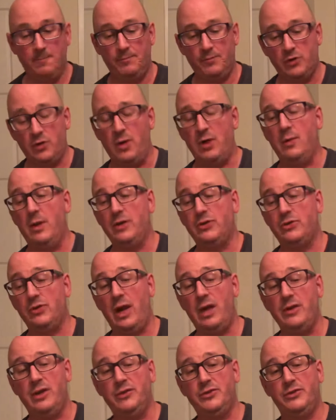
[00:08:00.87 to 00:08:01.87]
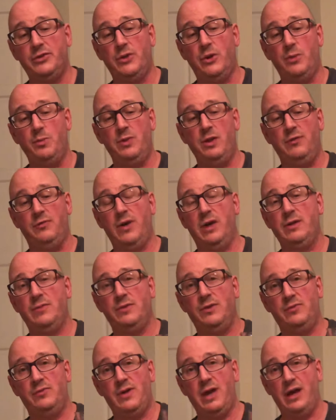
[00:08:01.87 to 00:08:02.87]
So anyway, try this. Don't be afraid of
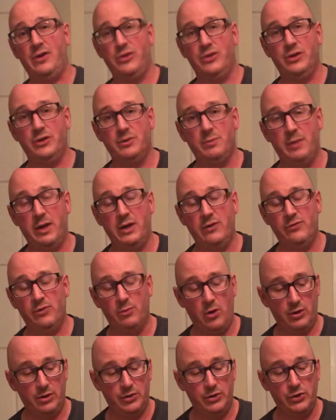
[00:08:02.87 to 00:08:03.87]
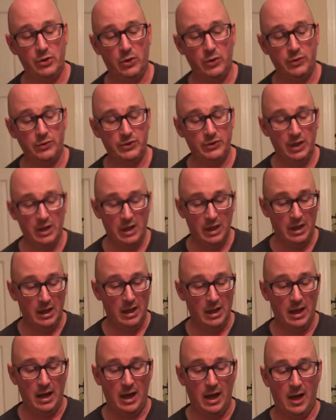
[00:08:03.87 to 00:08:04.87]
the fact that it's made from artichokes.
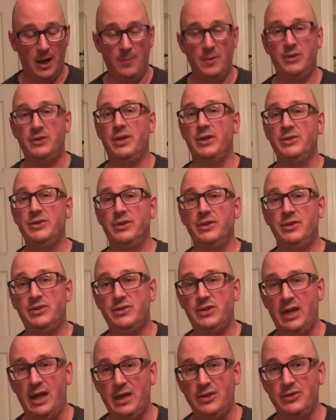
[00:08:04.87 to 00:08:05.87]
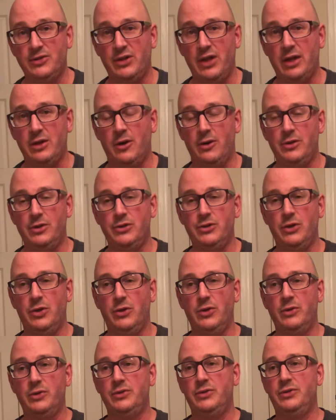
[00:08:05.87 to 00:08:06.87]
It doesn't taste like
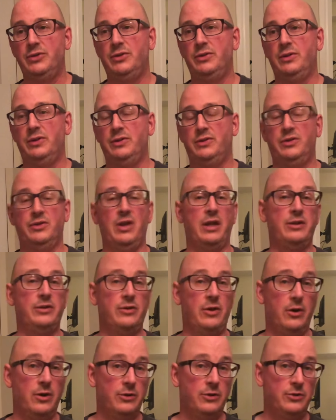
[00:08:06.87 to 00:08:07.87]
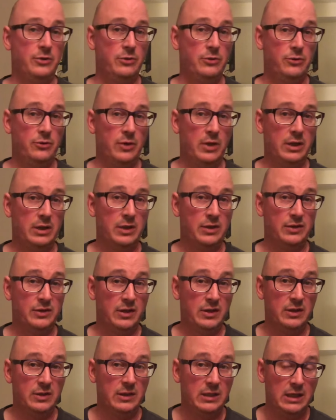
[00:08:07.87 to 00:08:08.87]
artichokes. It's not as hard to drink as it
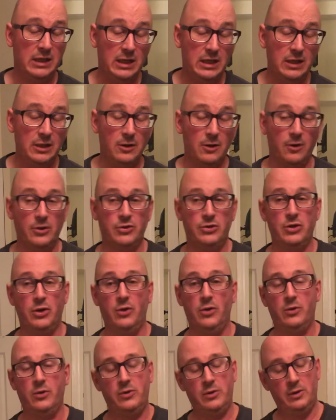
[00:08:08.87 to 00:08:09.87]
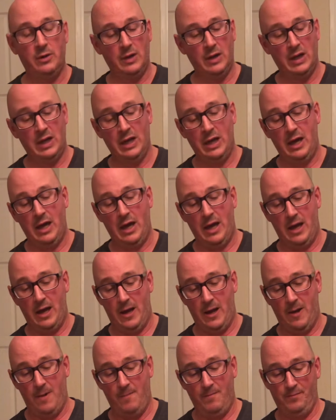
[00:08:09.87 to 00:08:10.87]
is to eat an artichoke.
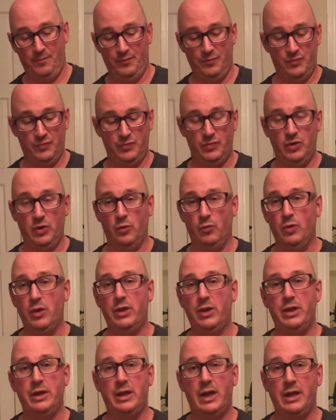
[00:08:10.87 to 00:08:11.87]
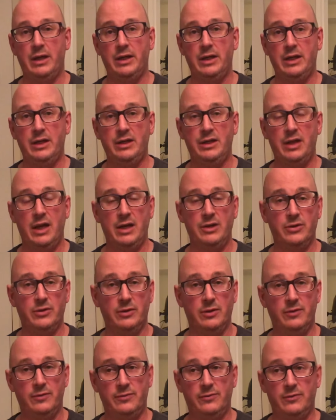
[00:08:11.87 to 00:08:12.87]
You're really not in any
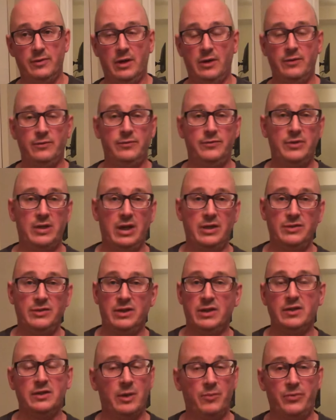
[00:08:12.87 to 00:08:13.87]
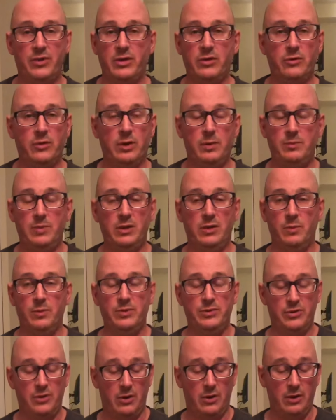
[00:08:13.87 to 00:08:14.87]
danger of tasting something creepy or
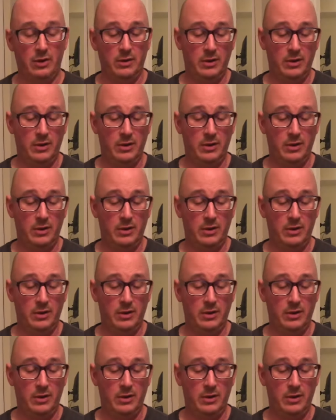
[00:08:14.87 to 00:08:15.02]
bizarre.